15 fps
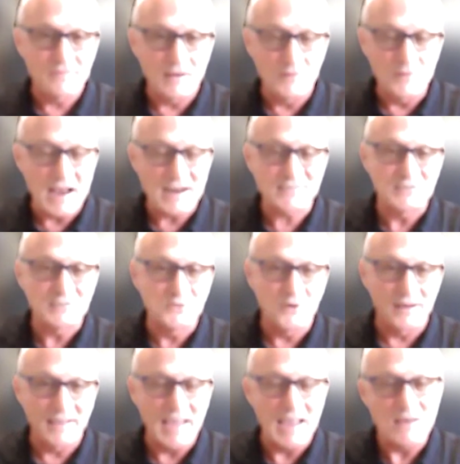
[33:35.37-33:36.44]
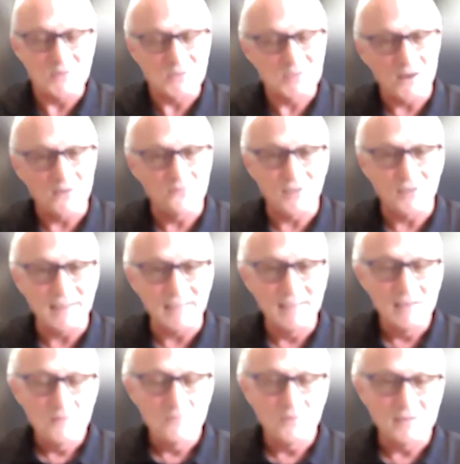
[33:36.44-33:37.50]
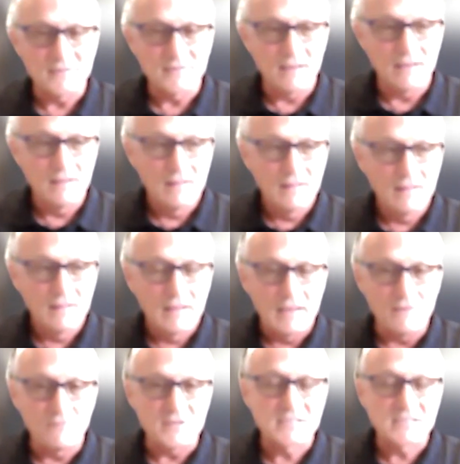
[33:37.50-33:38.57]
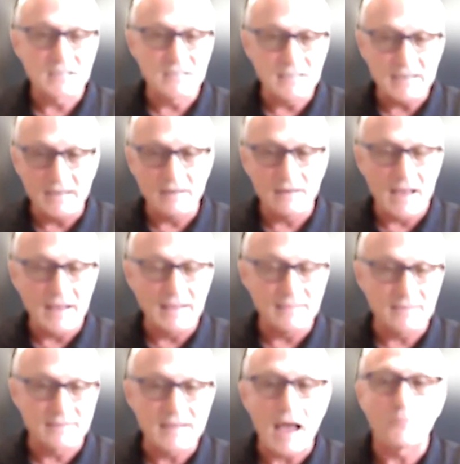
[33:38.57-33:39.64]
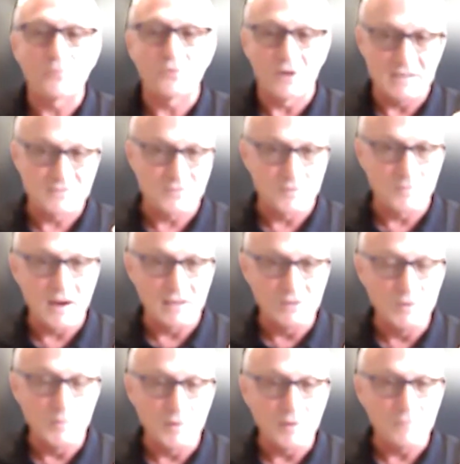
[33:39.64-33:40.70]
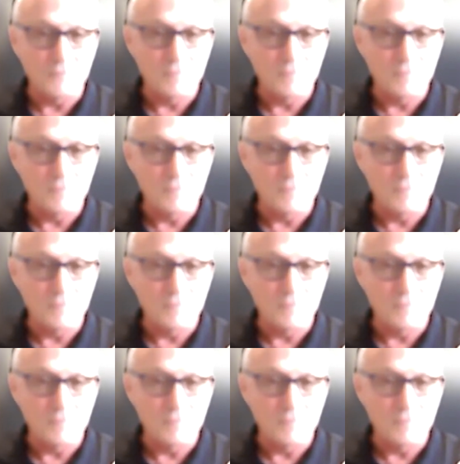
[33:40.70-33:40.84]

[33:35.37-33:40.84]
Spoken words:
Oh, we actually do a game. It's kind of funny, but if it's clean, I get the top price for my aluminum.